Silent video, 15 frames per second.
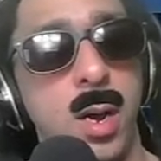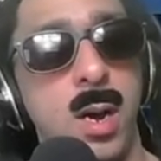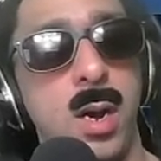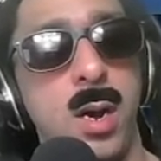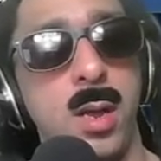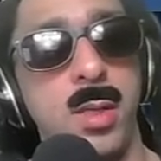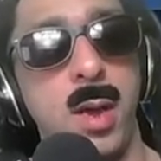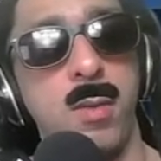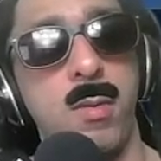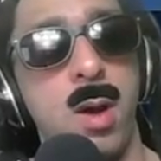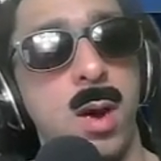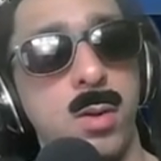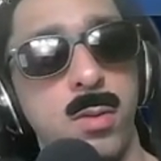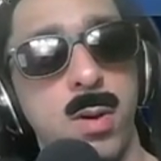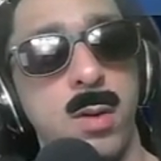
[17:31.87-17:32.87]
that
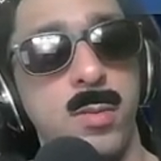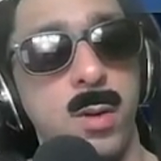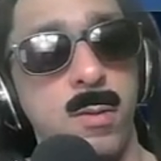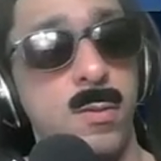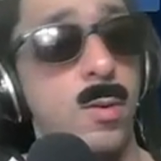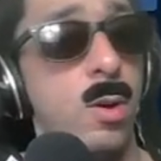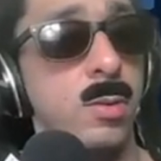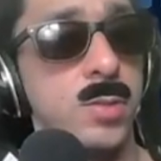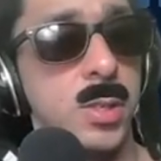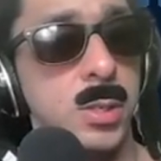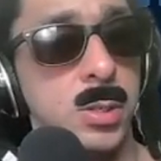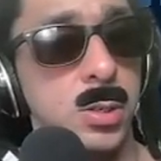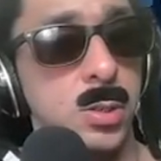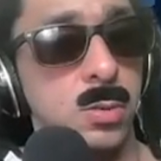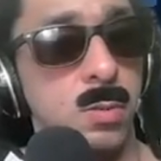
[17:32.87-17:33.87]
Rockruff evolves
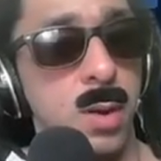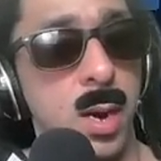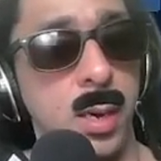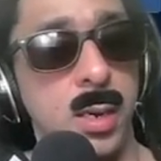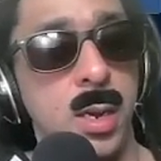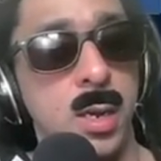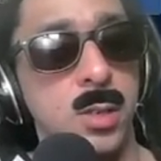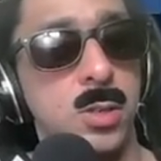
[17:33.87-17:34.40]
into, right?